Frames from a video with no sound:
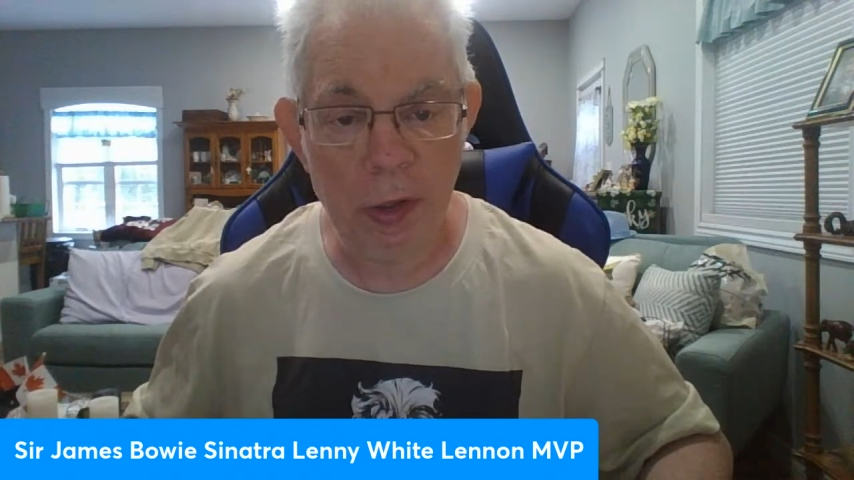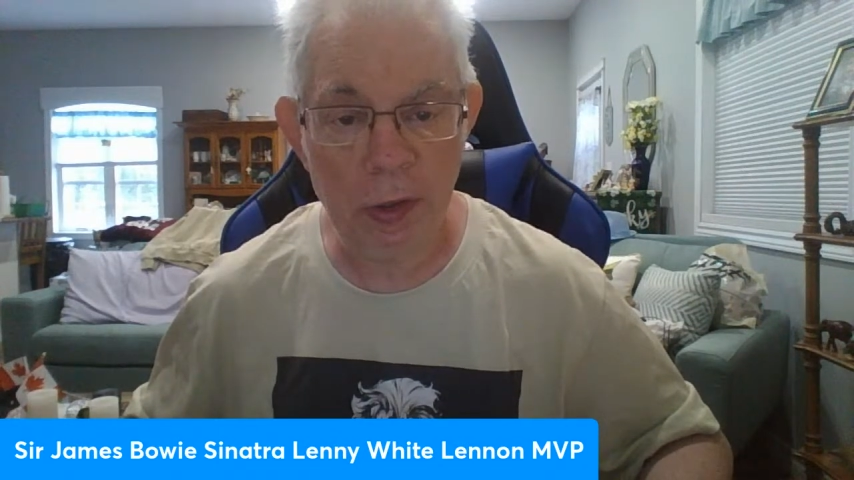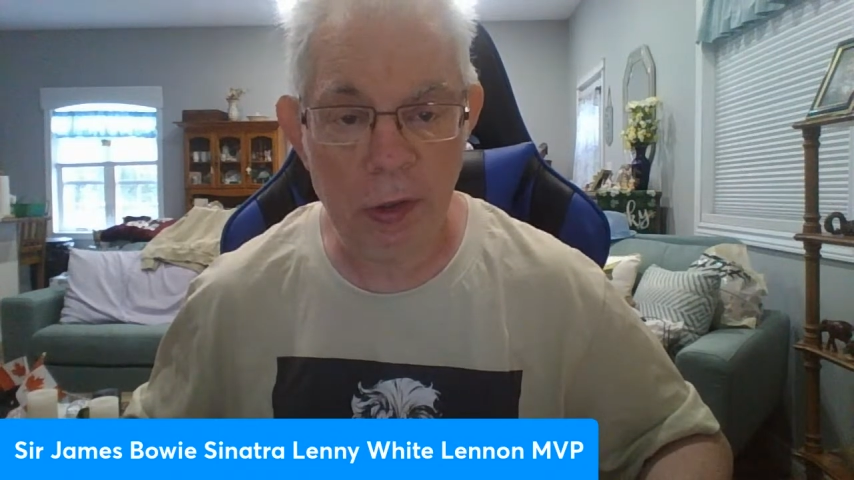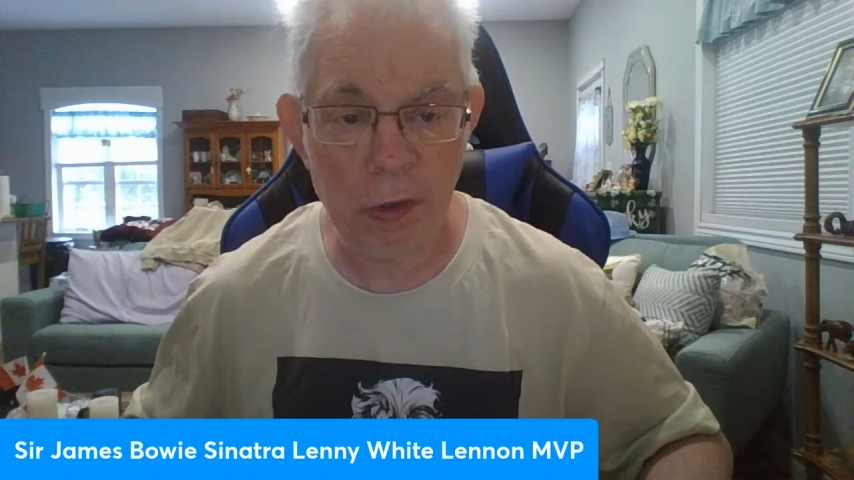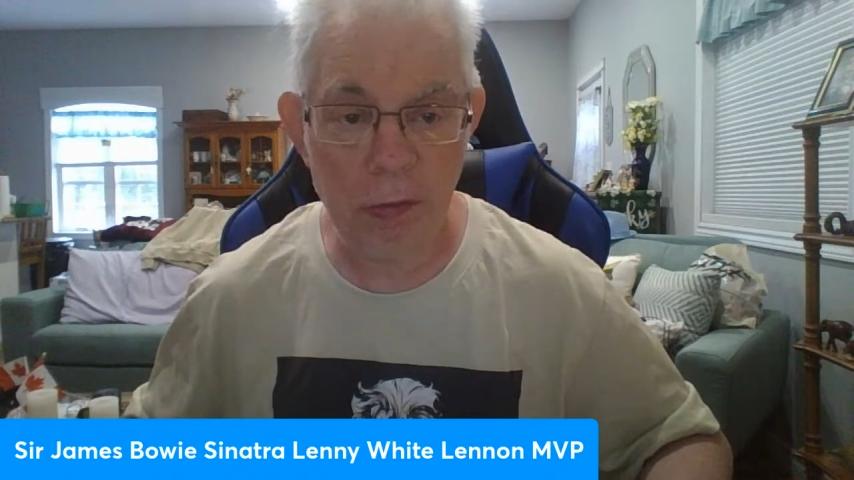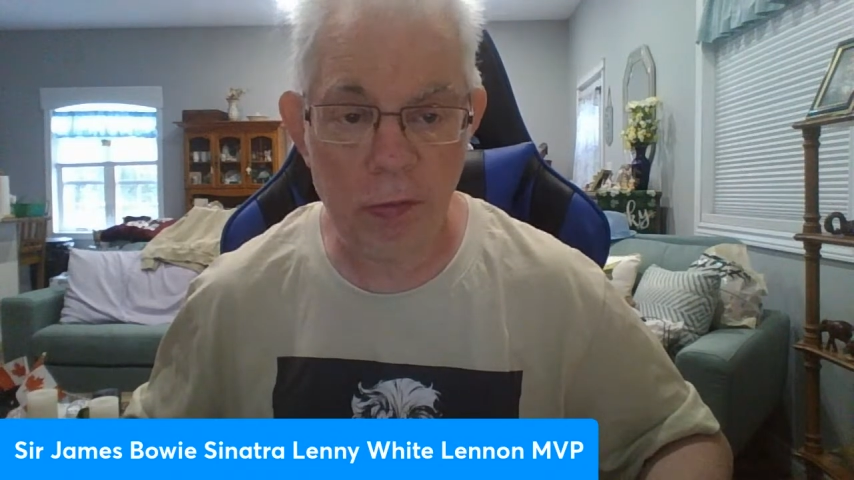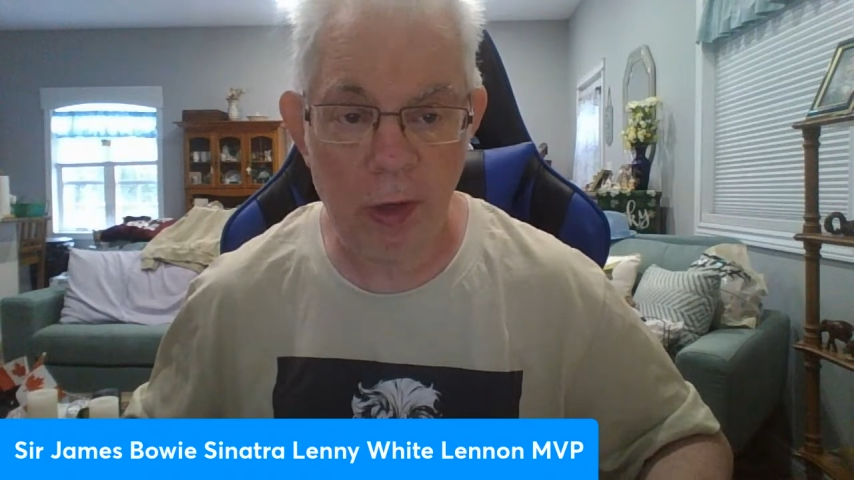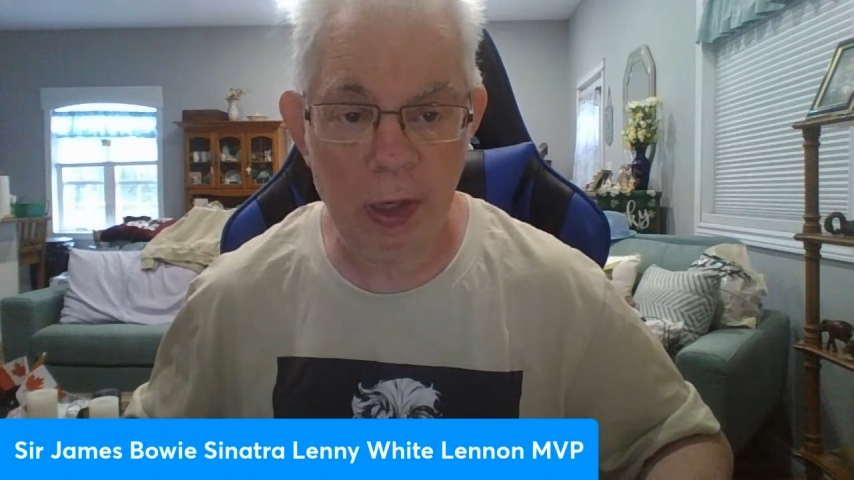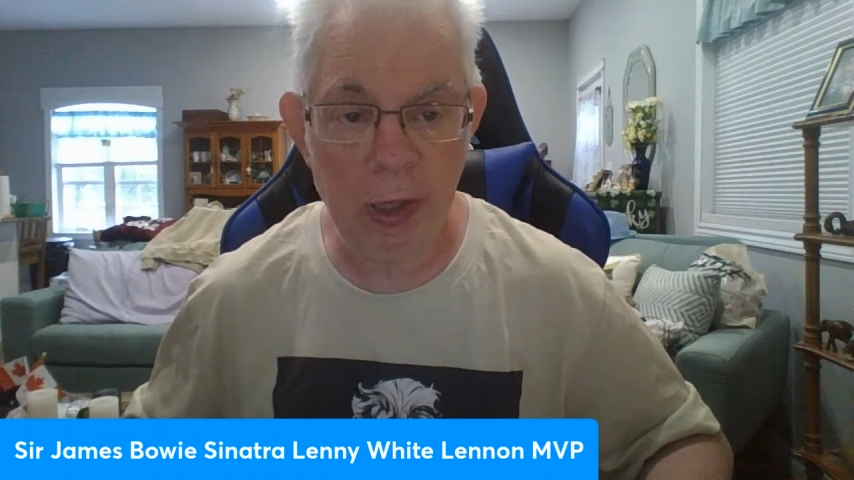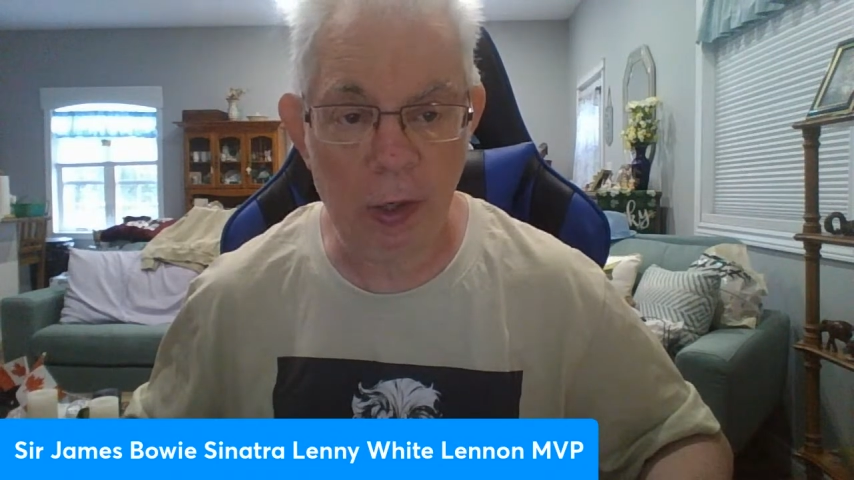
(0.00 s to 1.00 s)
it's
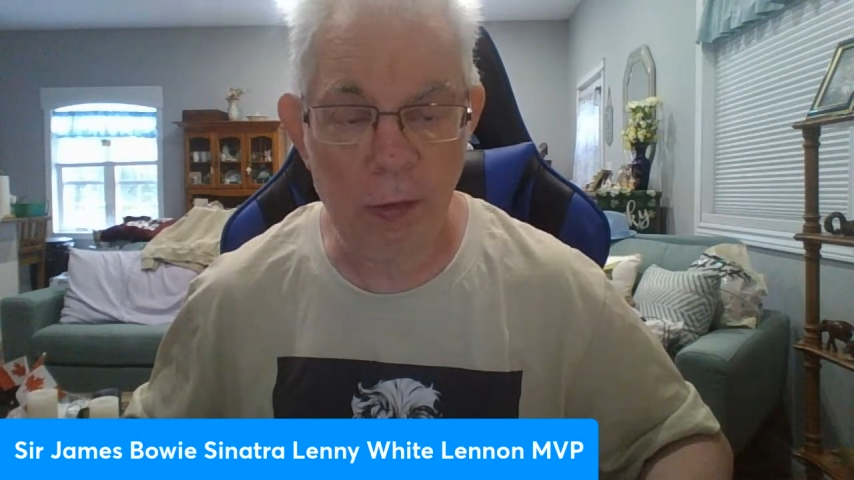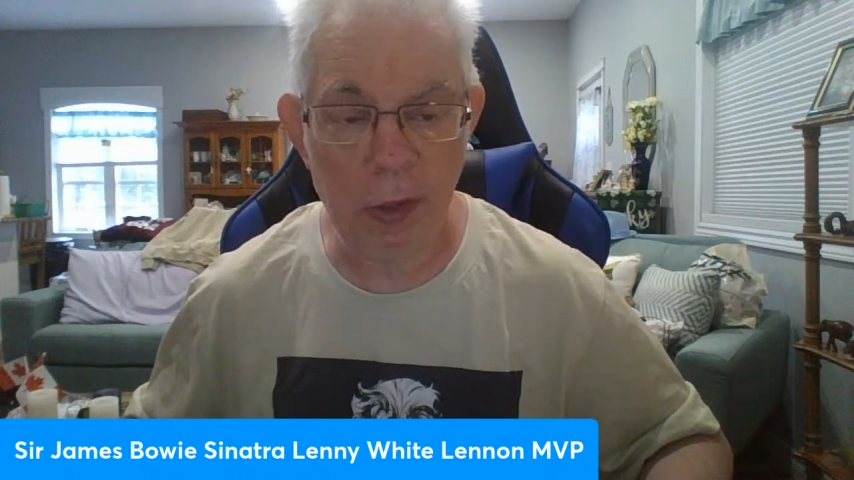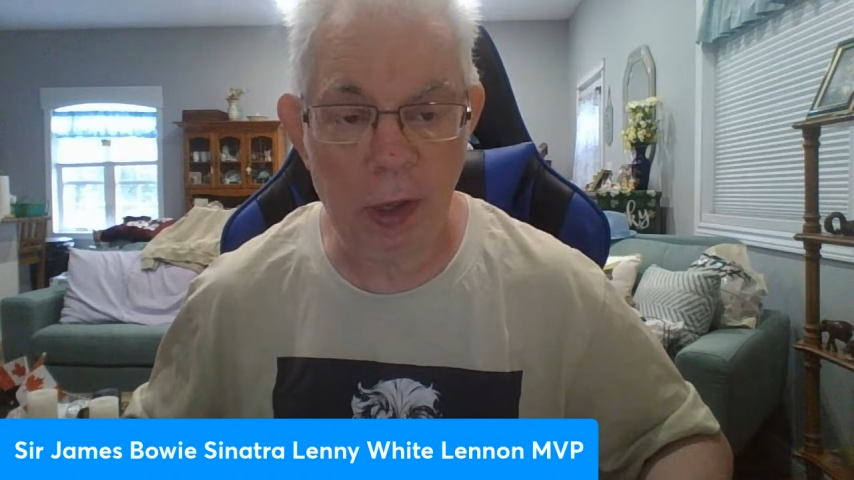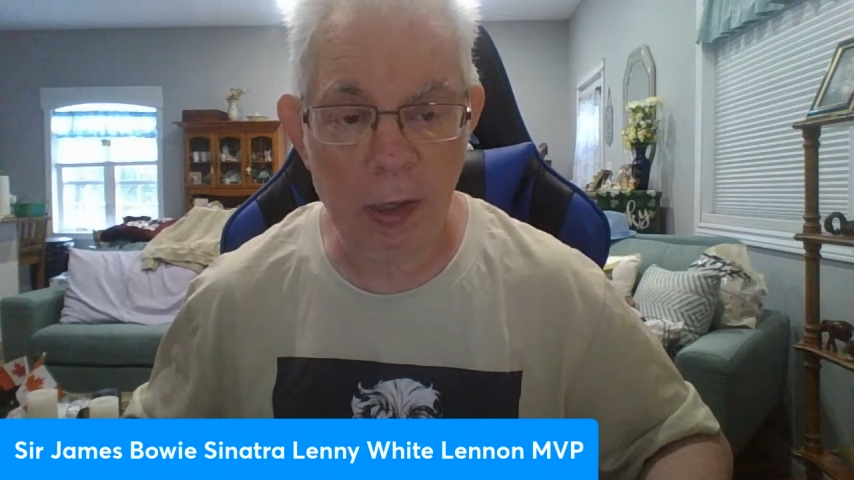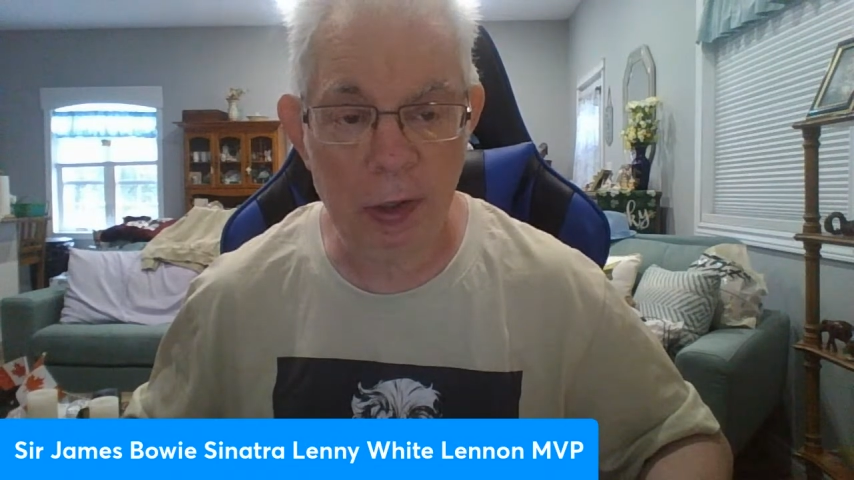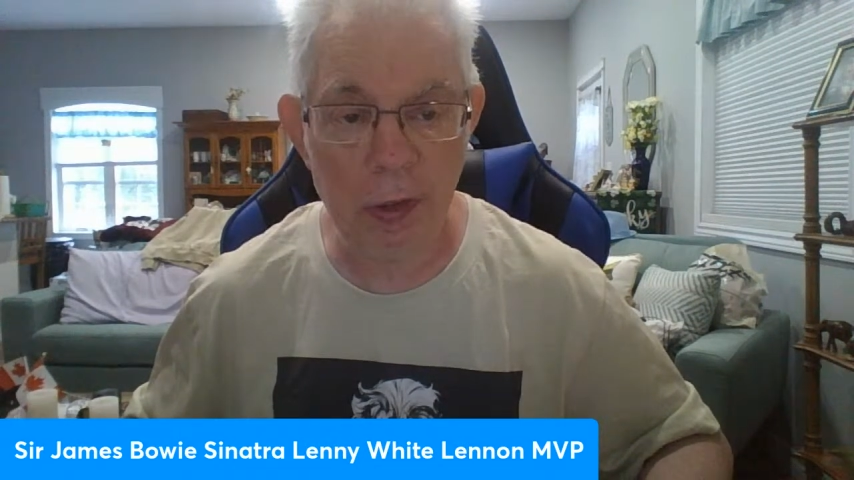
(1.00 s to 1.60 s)
raining outside.